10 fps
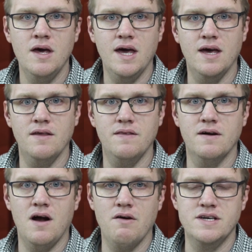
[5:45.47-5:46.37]
And
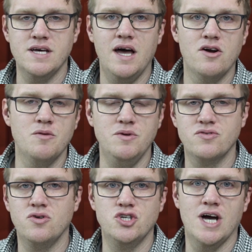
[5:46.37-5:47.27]
there are entire
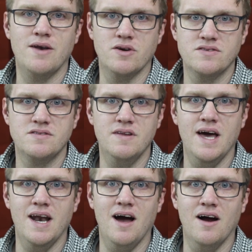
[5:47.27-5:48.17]
musical genres
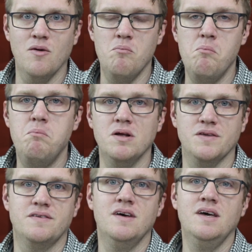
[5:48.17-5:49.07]
that are
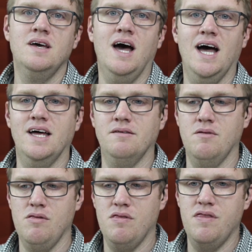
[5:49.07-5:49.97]
built on
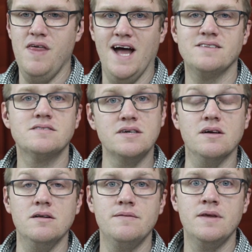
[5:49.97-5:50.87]
that
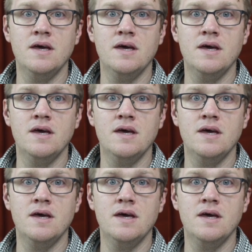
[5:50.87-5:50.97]
skill.